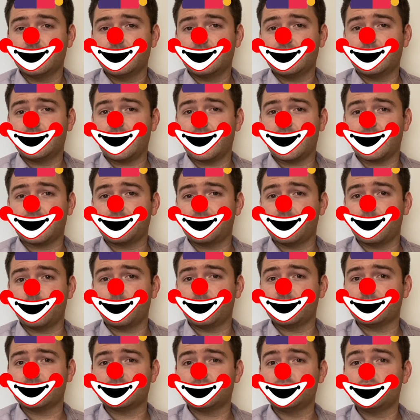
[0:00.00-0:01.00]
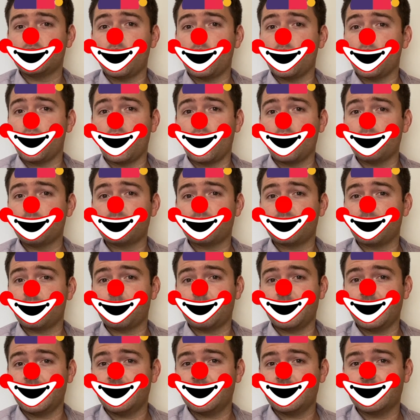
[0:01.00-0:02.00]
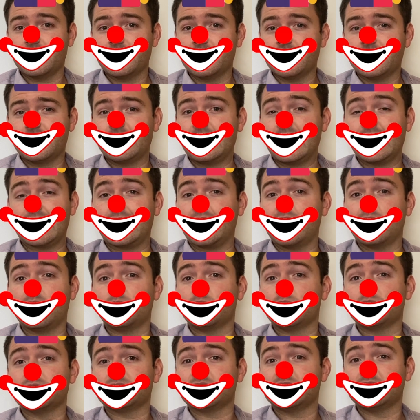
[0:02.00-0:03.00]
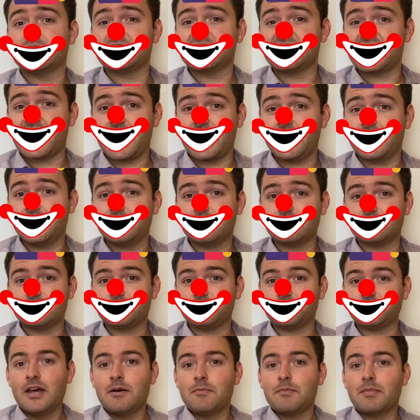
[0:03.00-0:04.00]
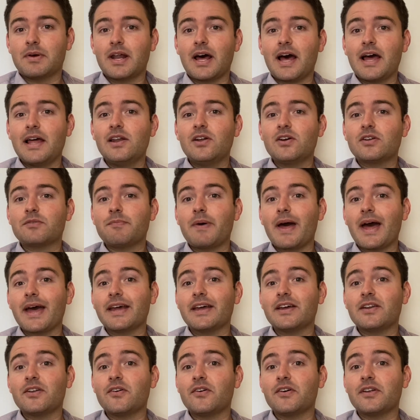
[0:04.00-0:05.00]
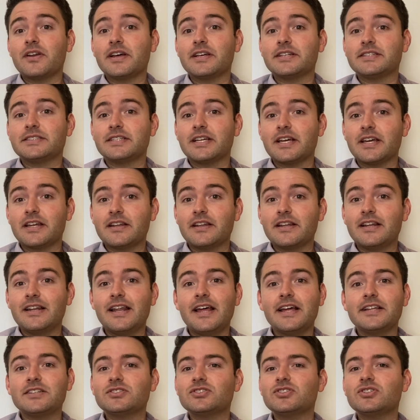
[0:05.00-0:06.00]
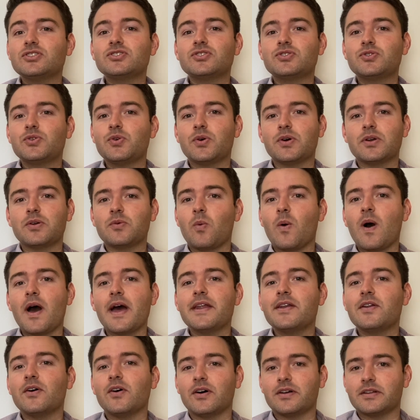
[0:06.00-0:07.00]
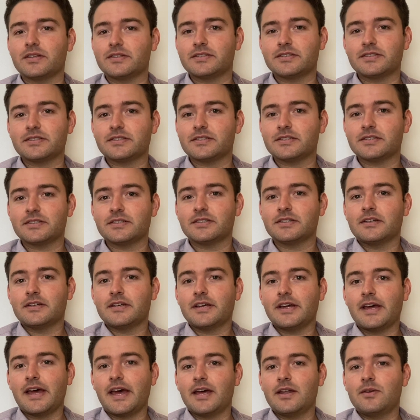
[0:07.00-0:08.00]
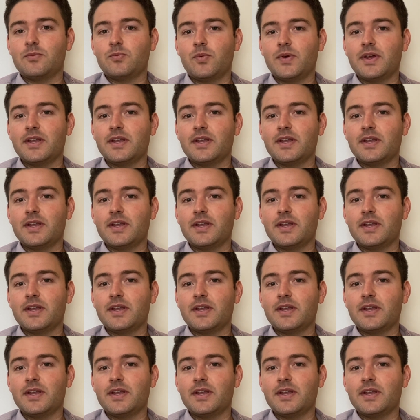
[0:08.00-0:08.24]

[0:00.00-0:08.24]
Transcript: like there was no hope for me, like I was insane. But I looked back at her and I said, let's just do it. Why not? And we